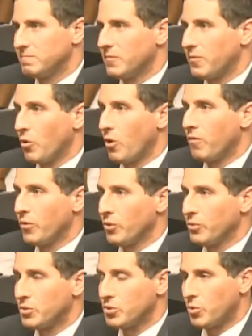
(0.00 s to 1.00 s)
for
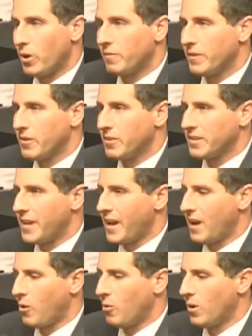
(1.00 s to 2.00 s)
over 12 years
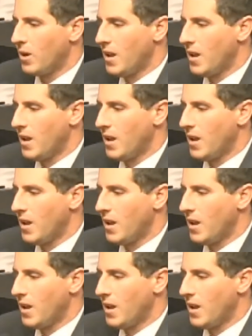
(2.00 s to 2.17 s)
now.